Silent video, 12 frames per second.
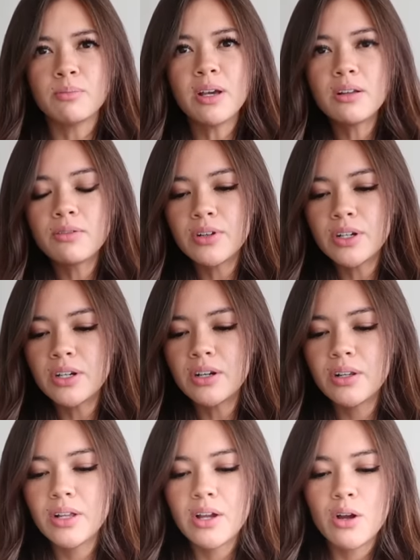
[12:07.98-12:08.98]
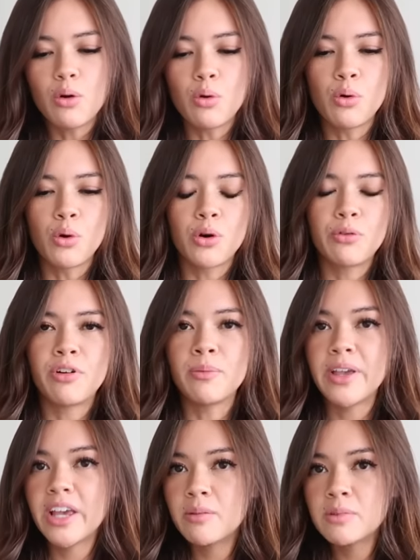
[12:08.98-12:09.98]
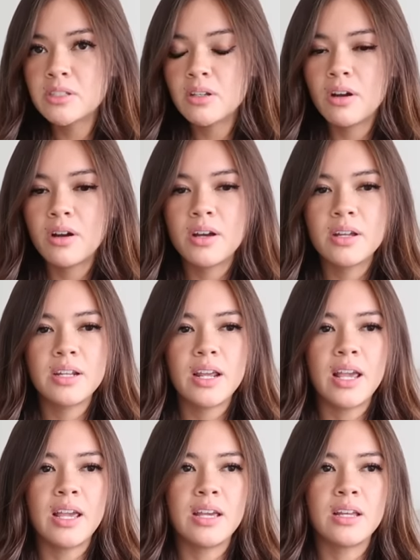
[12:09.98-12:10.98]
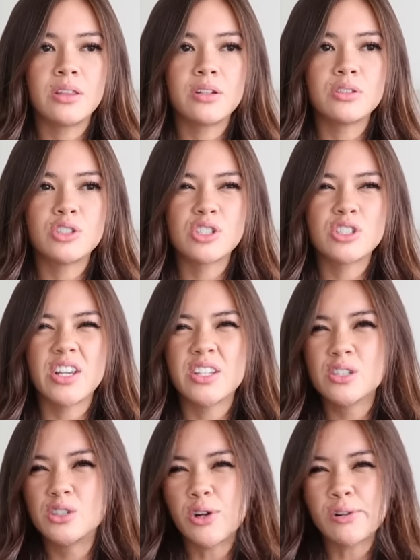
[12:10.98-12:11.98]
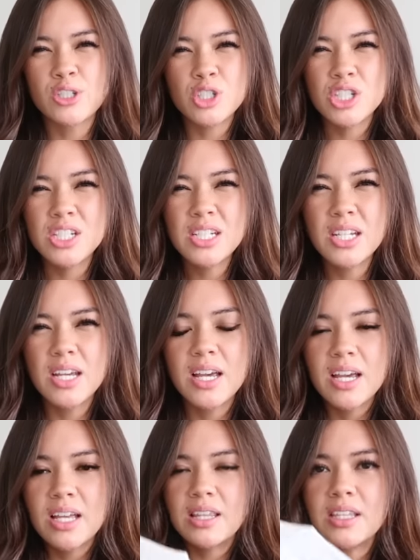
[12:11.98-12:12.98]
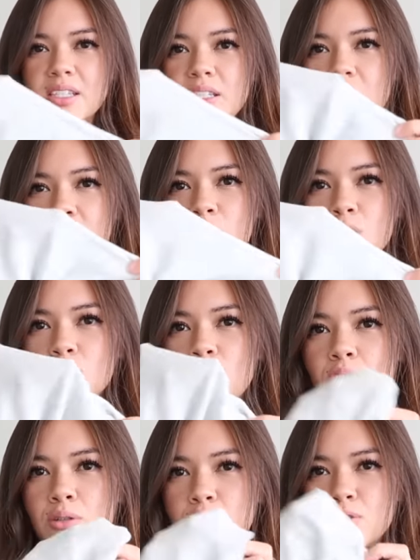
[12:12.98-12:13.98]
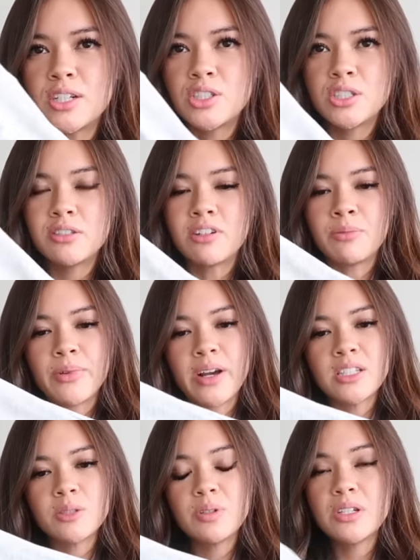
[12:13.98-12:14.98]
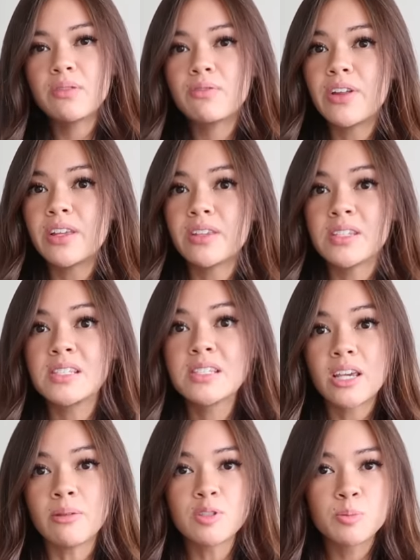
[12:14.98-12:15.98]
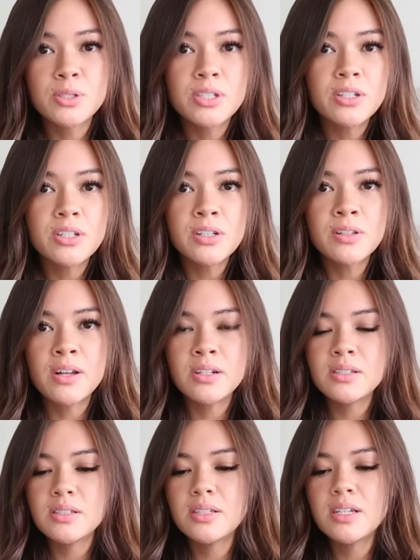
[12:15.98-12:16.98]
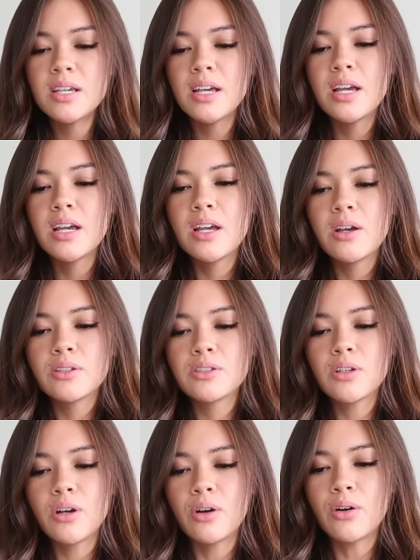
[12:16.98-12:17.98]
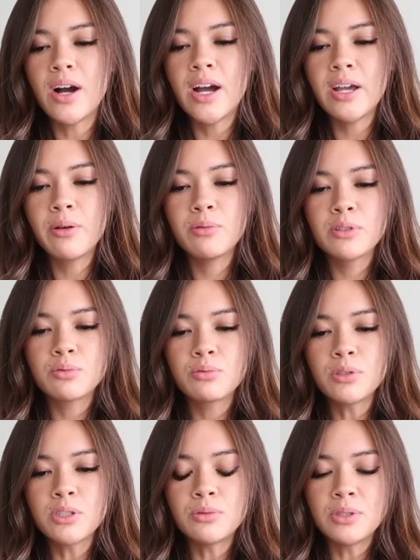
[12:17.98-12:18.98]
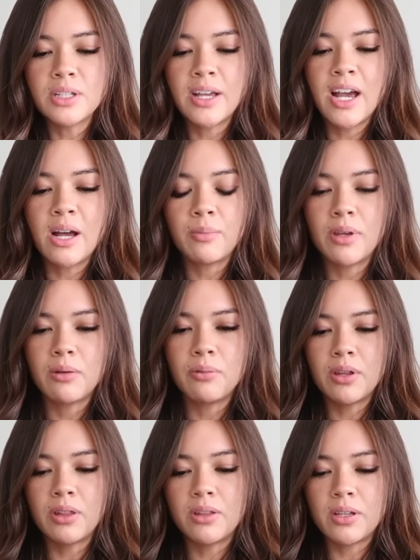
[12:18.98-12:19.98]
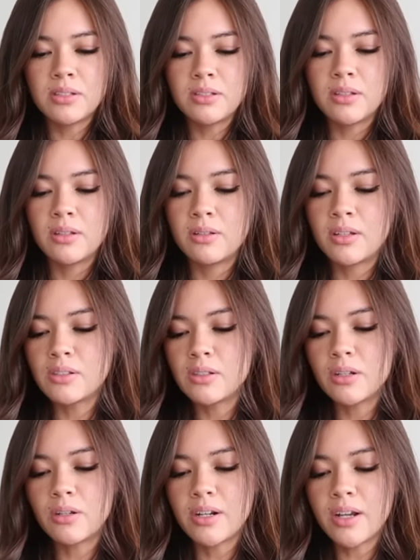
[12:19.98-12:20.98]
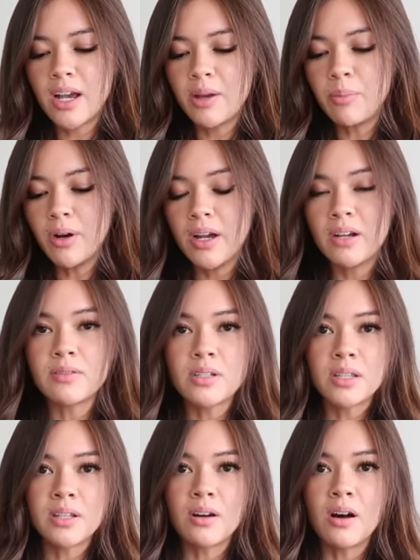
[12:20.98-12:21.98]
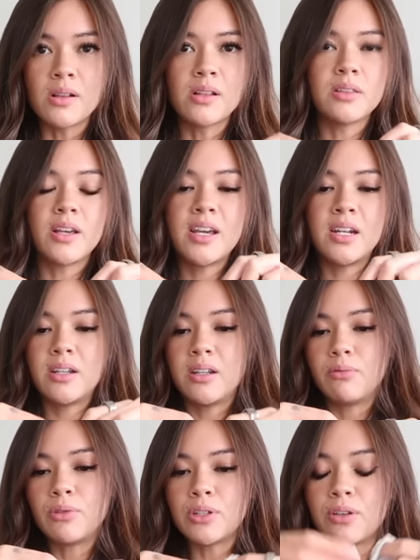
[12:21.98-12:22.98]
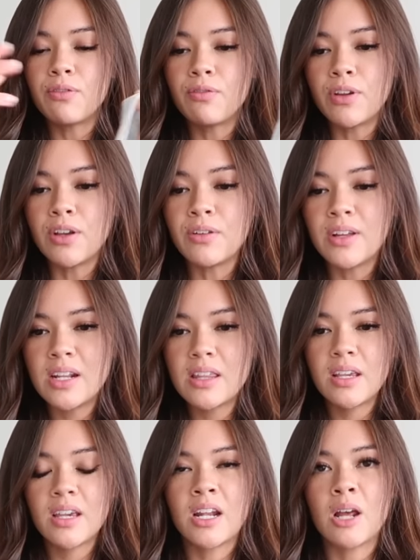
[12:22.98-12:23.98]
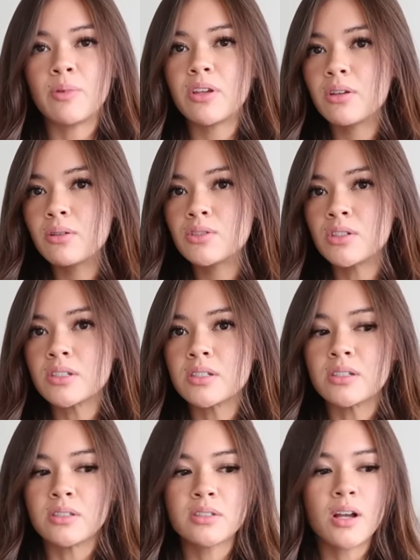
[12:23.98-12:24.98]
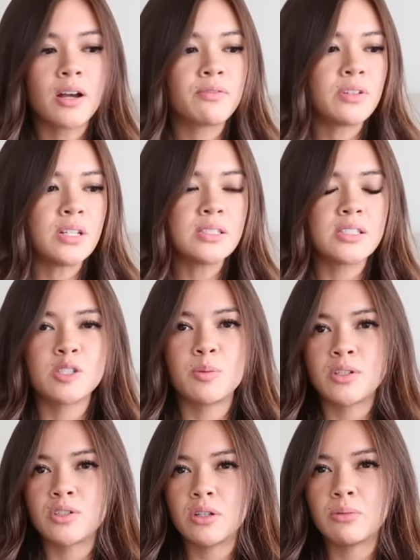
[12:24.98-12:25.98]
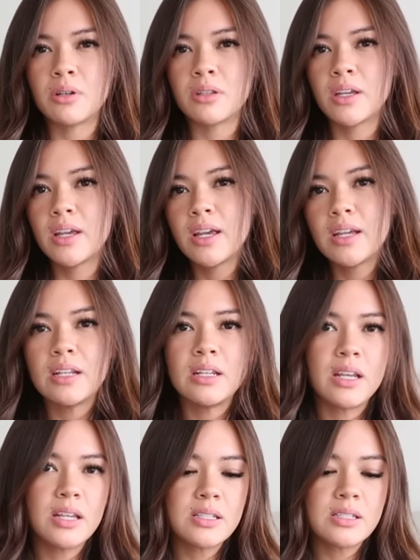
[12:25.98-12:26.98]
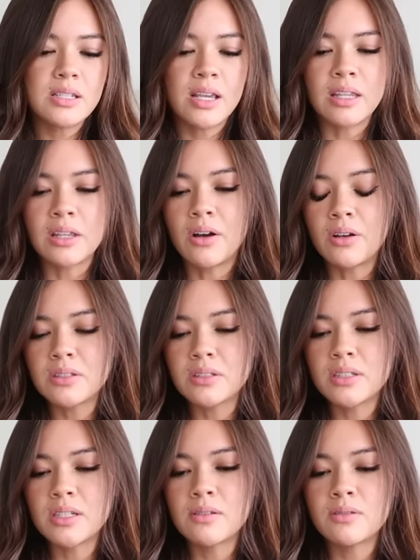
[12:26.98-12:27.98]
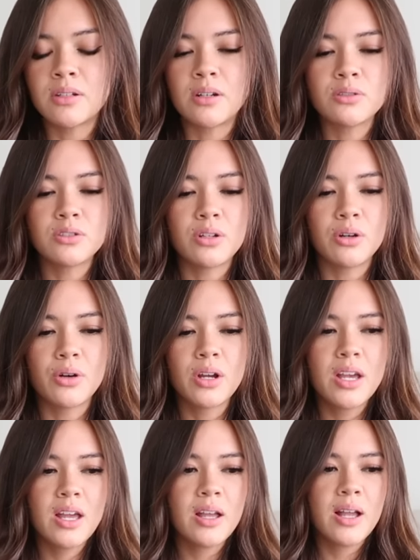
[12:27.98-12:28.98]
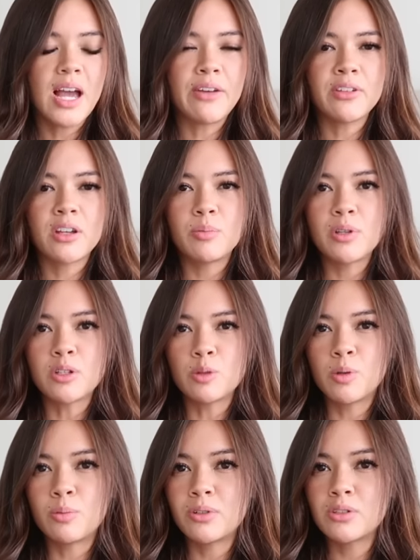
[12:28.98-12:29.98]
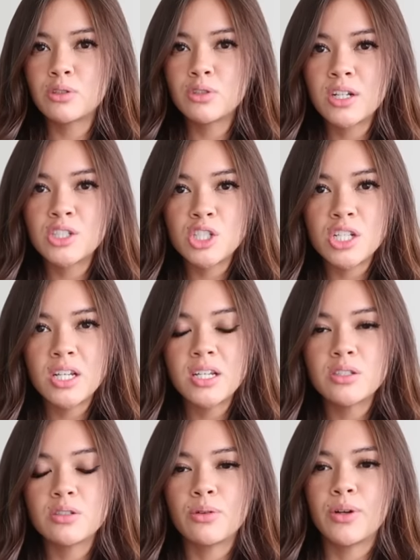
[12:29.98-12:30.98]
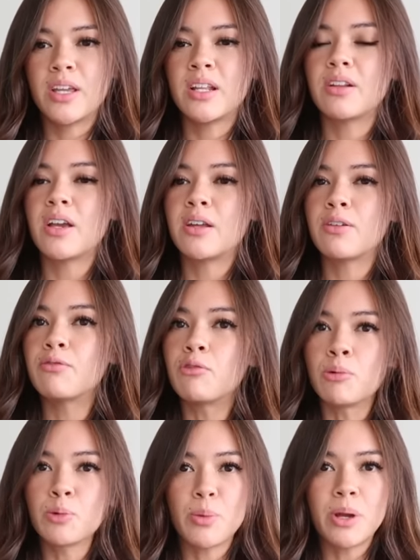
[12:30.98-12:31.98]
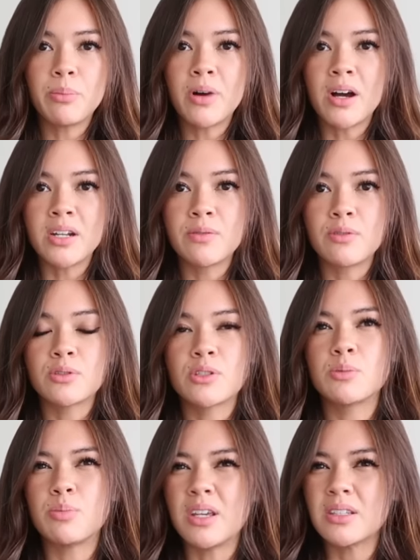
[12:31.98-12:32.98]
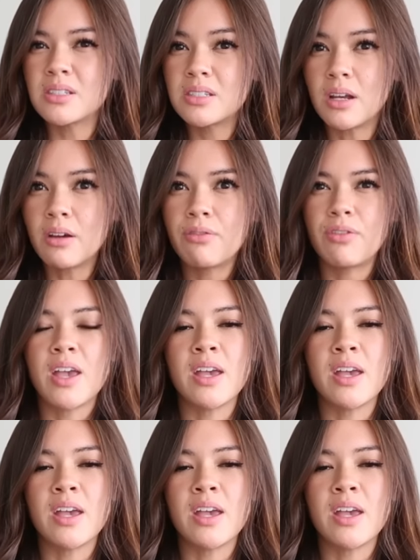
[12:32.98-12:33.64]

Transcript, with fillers: Melville or from Amazon and they're just like starchy this is so stretchy. It reminds me of like the Skims material, honestly. So I was really, really happy with this considering I bought everything all online didn't really feel anything. And I'm huge into softness, especially with knits and long sleeves and also having it be a little bit more stretchy so it can kind of form my body versus being stiff.